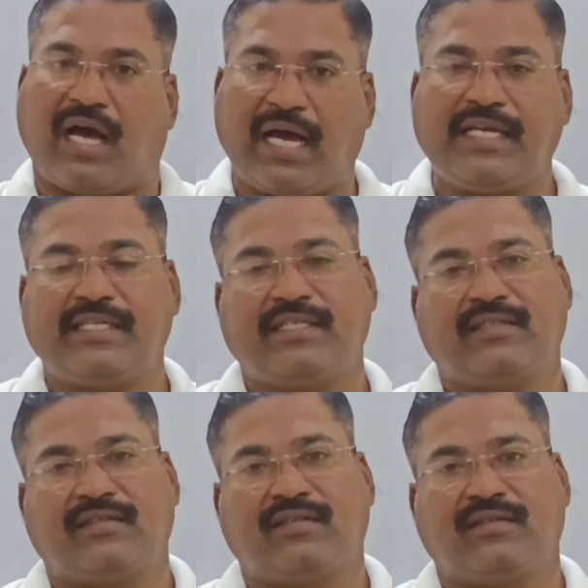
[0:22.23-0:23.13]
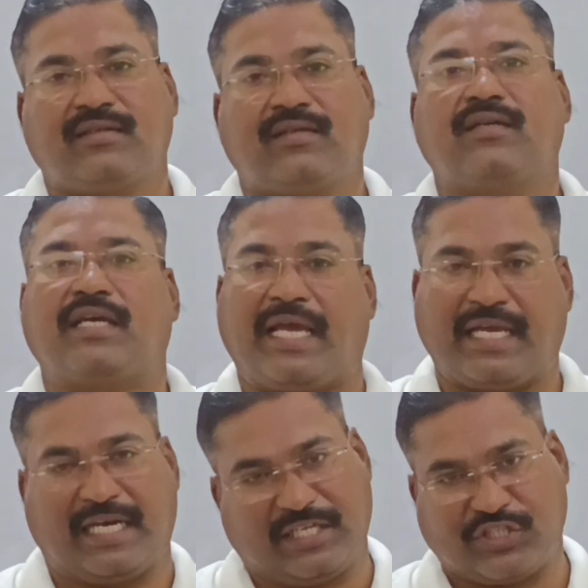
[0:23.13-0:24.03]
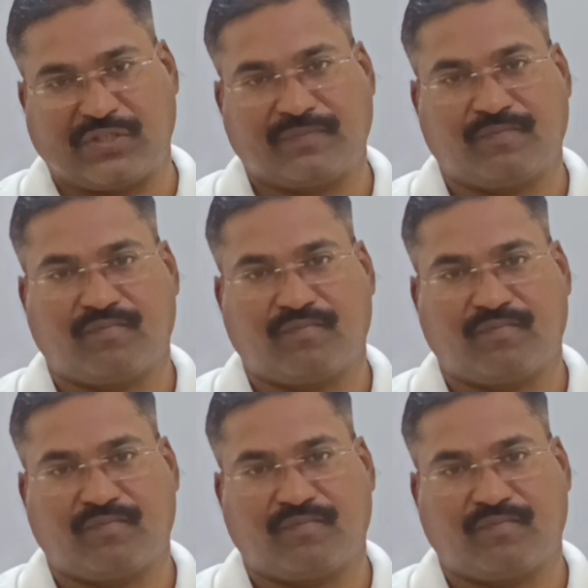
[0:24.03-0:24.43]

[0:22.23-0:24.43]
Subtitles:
and English,